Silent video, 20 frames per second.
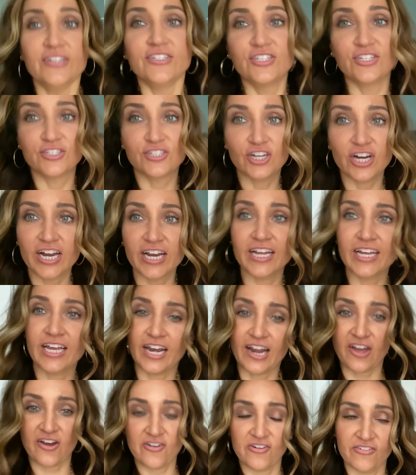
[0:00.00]
to try to
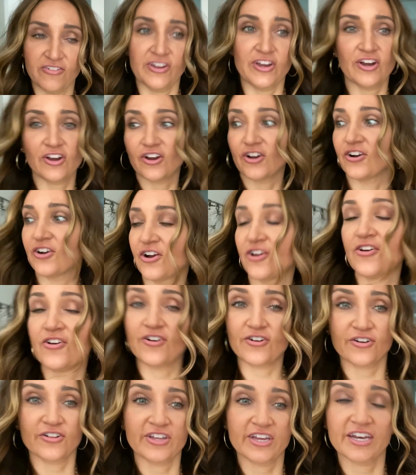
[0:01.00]
get out of here
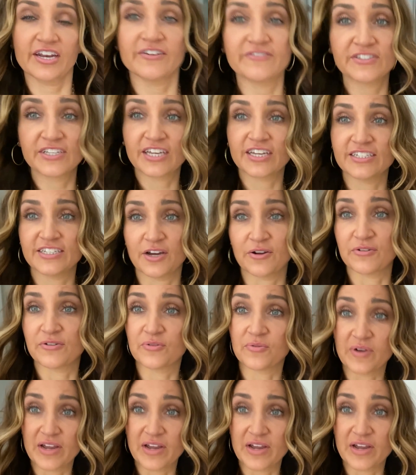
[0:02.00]
early enough to get down to